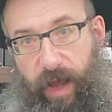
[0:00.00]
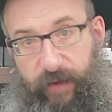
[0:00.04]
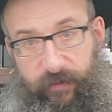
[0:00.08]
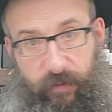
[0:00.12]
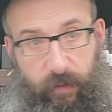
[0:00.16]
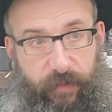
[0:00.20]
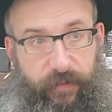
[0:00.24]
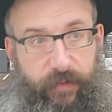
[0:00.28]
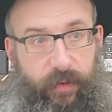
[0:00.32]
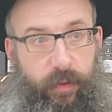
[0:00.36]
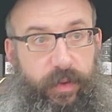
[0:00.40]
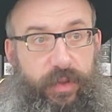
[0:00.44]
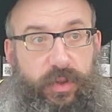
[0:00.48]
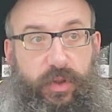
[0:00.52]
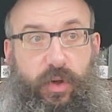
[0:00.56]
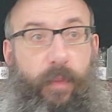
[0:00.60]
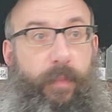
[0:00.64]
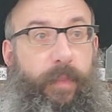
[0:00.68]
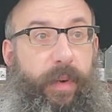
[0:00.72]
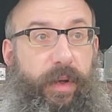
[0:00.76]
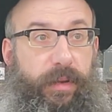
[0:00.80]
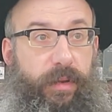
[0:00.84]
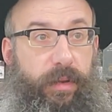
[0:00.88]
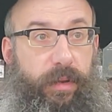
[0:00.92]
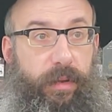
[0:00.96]
I don't know if it was so
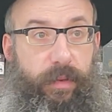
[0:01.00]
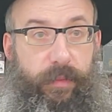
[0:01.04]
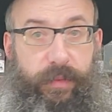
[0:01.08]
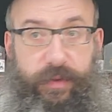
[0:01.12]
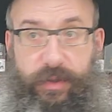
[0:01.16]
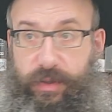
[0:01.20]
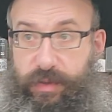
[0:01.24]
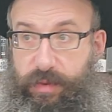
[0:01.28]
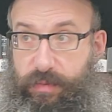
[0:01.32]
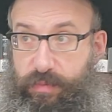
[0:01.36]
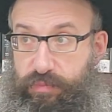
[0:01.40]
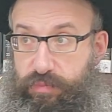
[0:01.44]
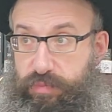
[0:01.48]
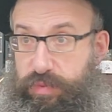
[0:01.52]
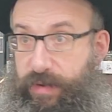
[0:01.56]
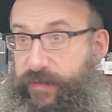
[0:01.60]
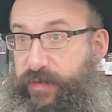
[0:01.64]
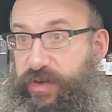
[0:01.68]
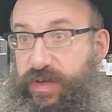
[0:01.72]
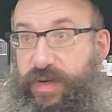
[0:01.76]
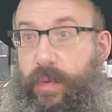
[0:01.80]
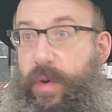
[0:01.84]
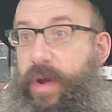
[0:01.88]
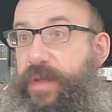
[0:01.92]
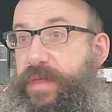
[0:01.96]
bottle. Whatever
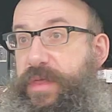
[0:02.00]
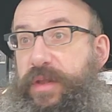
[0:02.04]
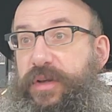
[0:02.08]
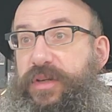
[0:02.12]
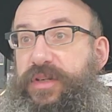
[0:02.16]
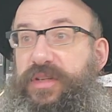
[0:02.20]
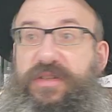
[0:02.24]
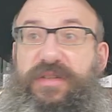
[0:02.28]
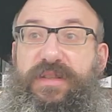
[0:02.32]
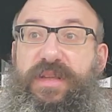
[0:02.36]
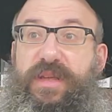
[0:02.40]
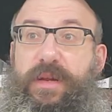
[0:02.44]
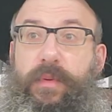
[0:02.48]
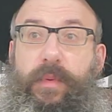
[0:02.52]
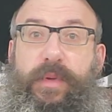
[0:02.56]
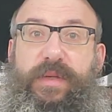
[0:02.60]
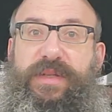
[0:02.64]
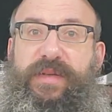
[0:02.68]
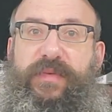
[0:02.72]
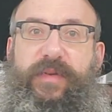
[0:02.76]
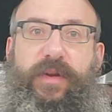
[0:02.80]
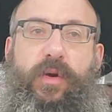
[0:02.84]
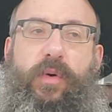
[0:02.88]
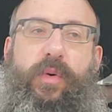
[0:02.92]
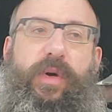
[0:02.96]
Hashem wanted, He just did. It wasn't
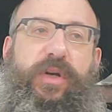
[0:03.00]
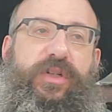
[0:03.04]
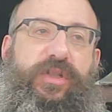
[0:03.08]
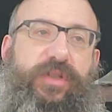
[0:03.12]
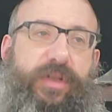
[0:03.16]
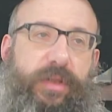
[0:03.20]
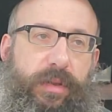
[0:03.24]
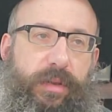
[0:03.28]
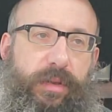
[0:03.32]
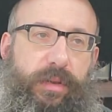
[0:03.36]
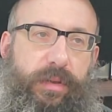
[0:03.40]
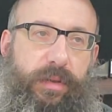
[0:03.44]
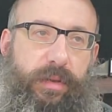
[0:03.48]
even a question.